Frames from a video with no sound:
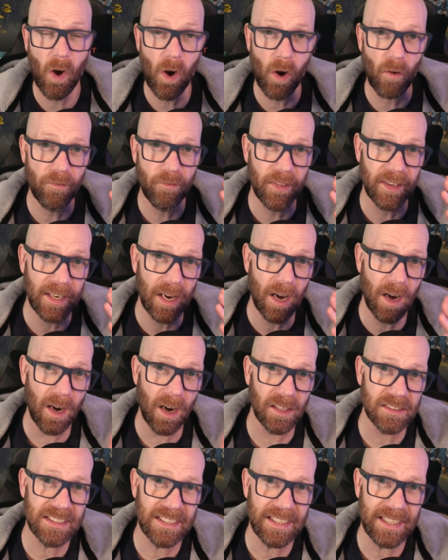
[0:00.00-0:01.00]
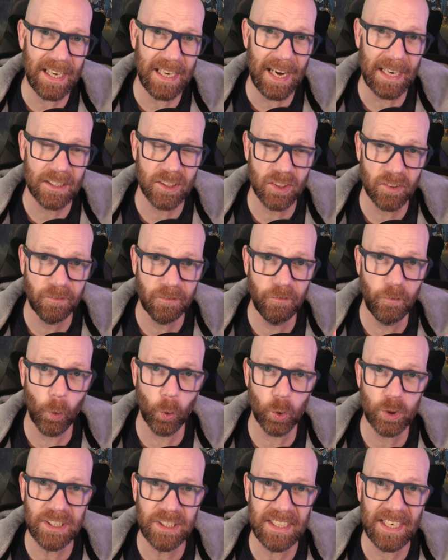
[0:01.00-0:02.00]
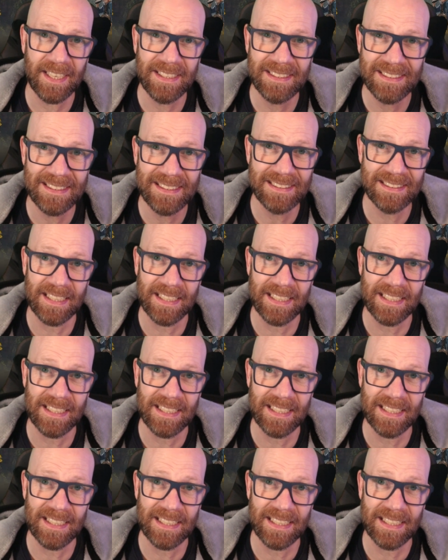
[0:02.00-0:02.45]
of the RTX 4080